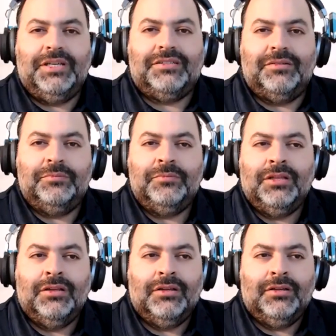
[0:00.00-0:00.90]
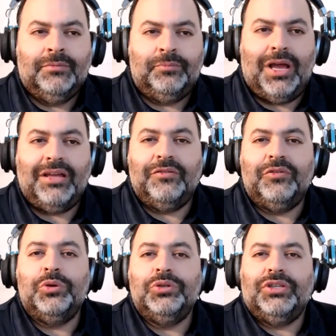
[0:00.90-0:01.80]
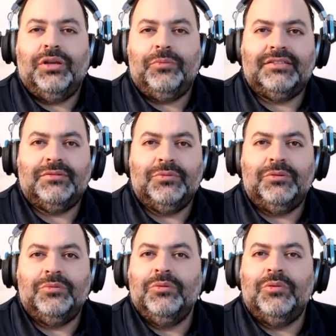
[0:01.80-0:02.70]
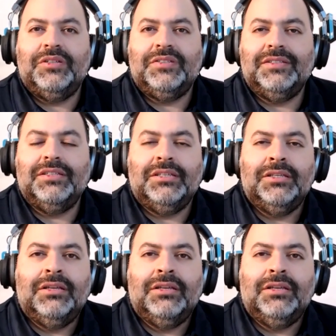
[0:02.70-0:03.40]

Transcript: makes them pride of ownership that's what yeah. we want to see